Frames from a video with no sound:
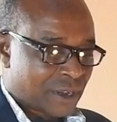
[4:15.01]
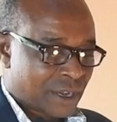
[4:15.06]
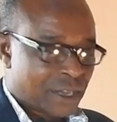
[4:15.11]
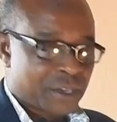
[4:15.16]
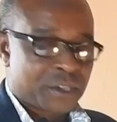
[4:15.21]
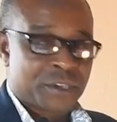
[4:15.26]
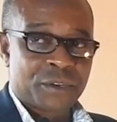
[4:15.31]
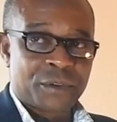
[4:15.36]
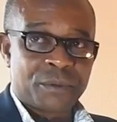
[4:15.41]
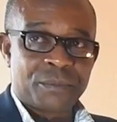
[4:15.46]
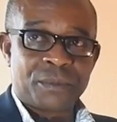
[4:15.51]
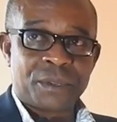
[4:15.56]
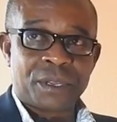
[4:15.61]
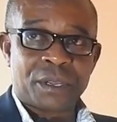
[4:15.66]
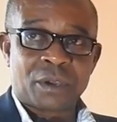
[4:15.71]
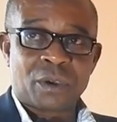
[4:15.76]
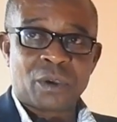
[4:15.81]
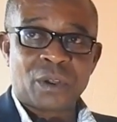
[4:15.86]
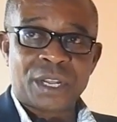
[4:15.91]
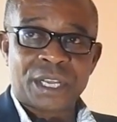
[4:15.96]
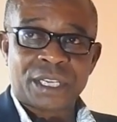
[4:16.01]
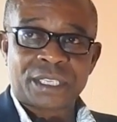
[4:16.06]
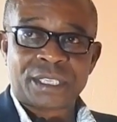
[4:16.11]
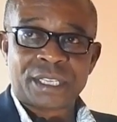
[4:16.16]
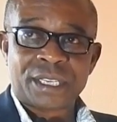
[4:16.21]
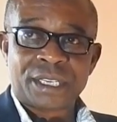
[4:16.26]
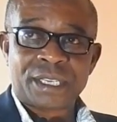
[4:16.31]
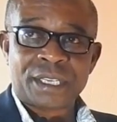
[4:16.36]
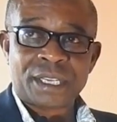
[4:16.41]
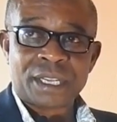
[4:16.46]
and should be
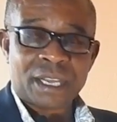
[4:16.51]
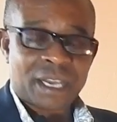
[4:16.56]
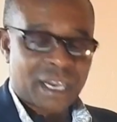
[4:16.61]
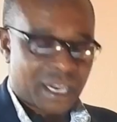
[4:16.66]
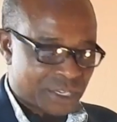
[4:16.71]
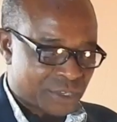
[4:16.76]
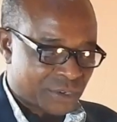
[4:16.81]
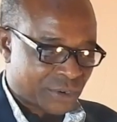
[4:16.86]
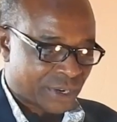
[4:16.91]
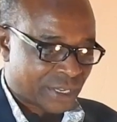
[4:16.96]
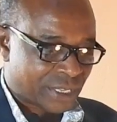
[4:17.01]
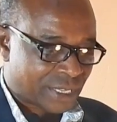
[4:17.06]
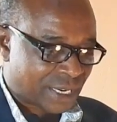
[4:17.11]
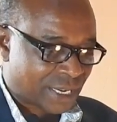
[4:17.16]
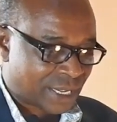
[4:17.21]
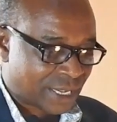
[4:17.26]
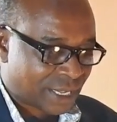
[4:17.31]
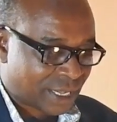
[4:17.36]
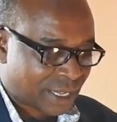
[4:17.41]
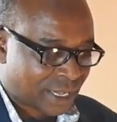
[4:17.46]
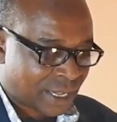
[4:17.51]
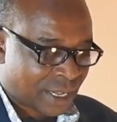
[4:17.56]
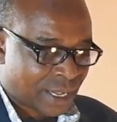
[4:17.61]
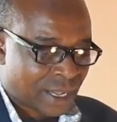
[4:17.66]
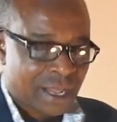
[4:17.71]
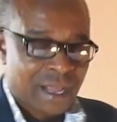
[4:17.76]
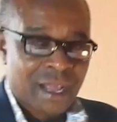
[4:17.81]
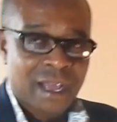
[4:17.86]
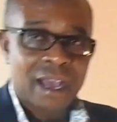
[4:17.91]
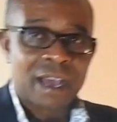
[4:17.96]
collected accurately
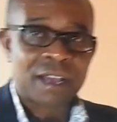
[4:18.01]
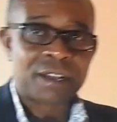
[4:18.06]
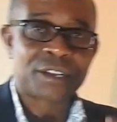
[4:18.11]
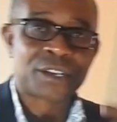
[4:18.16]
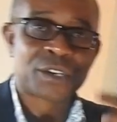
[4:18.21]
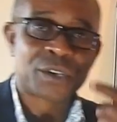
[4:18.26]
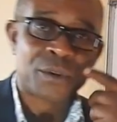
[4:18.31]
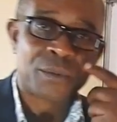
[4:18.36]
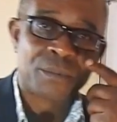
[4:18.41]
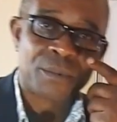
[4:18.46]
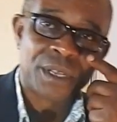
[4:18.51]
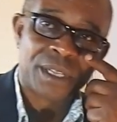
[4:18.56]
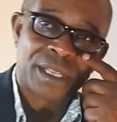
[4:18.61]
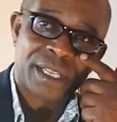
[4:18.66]
and should be